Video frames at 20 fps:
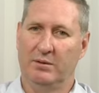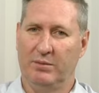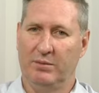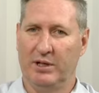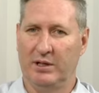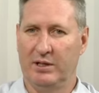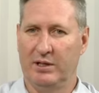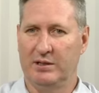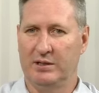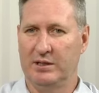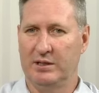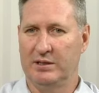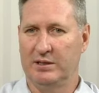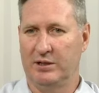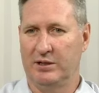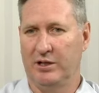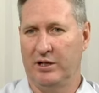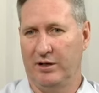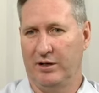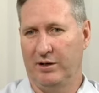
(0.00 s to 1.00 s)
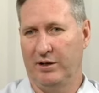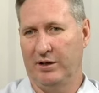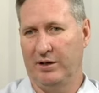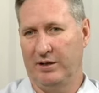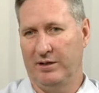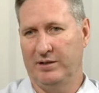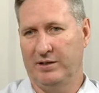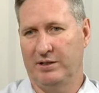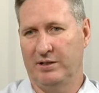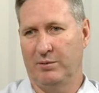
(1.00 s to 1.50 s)
But this is, you know,
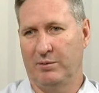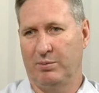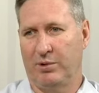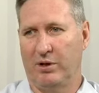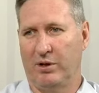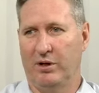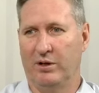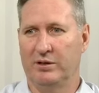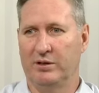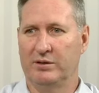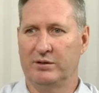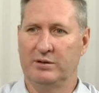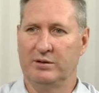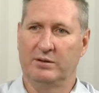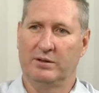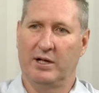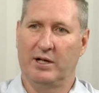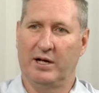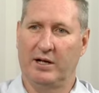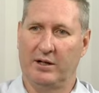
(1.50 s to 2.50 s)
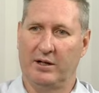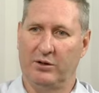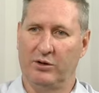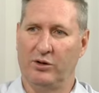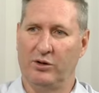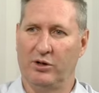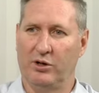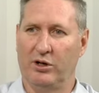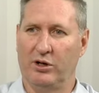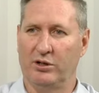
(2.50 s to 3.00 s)
this is a plant like a
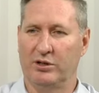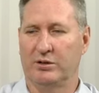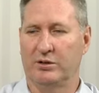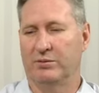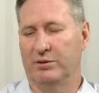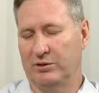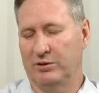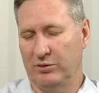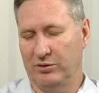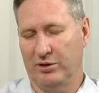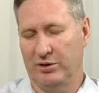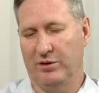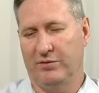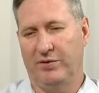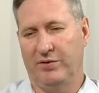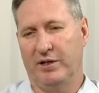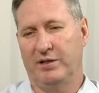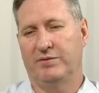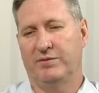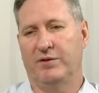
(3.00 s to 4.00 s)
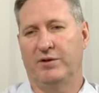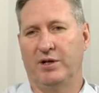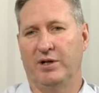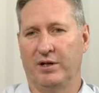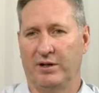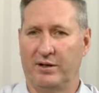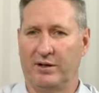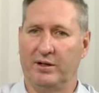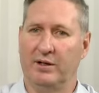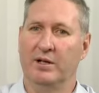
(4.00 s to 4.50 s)
Newcastle that also affects
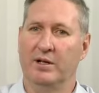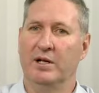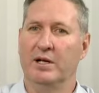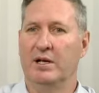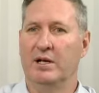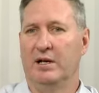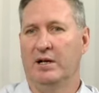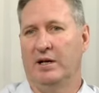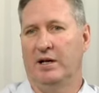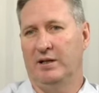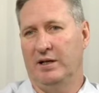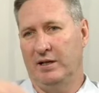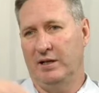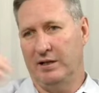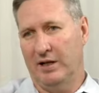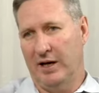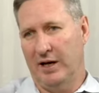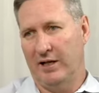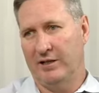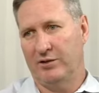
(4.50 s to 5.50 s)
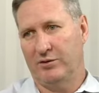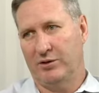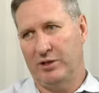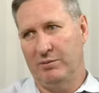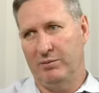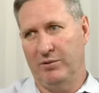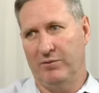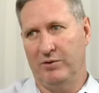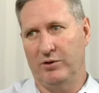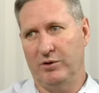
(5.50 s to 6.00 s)
ferronicum, and then
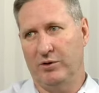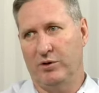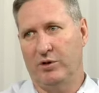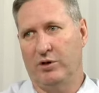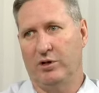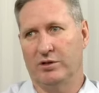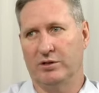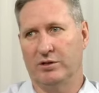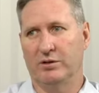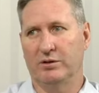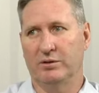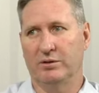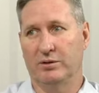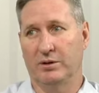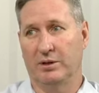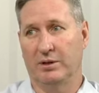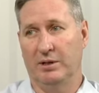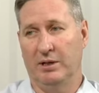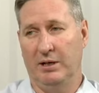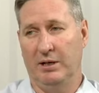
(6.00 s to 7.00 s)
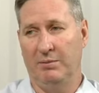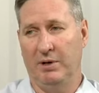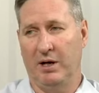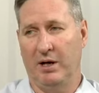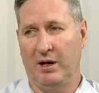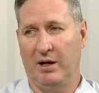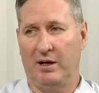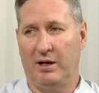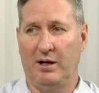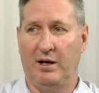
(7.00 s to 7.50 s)
downstream of Newcastle,
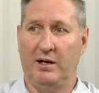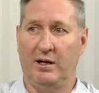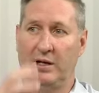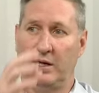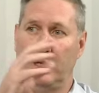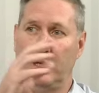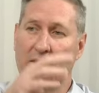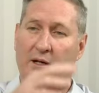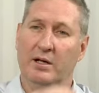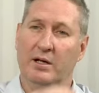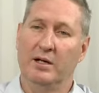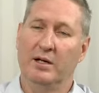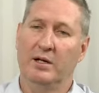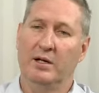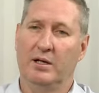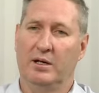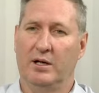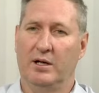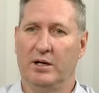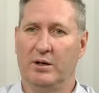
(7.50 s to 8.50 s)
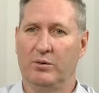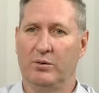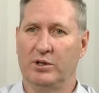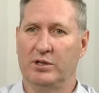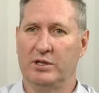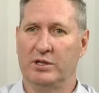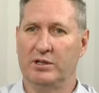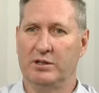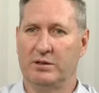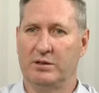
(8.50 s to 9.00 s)
Emalahleni,
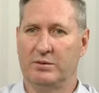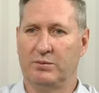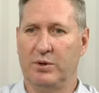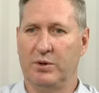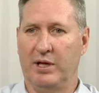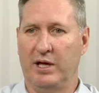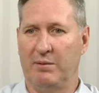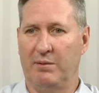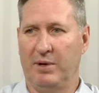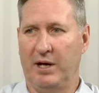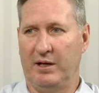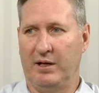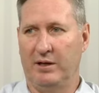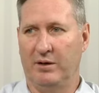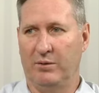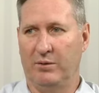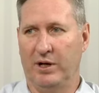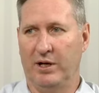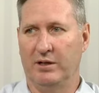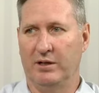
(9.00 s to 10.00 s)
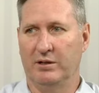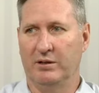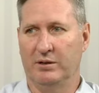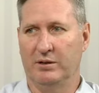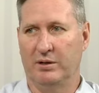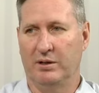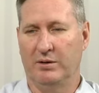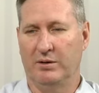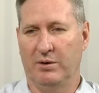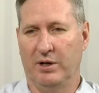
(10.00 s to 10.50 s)
which is where they make the rail
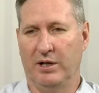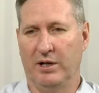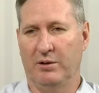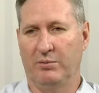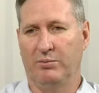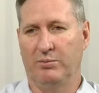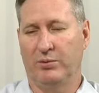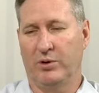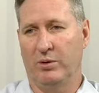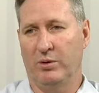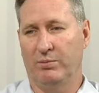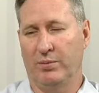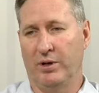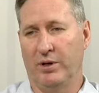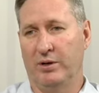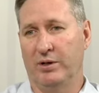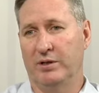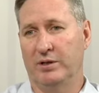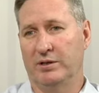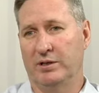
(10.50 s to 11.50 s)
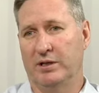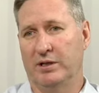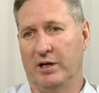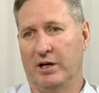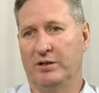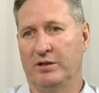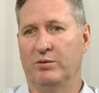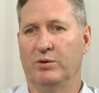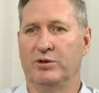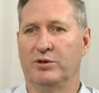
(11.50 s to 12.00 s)
components, and
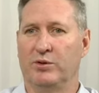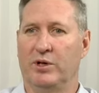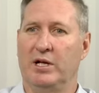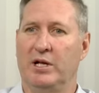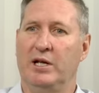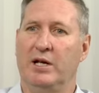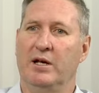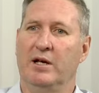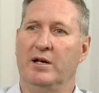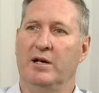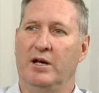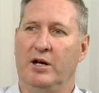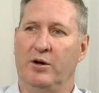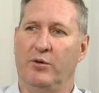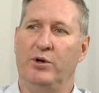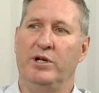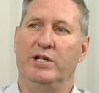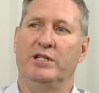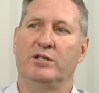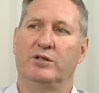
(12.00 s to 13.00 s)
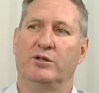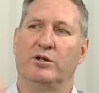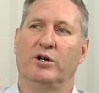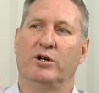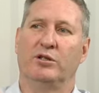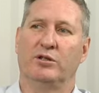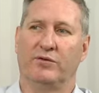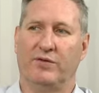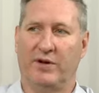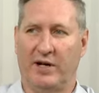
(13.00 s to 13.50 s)
that was really a
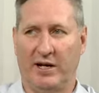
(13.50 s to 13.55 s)
restart of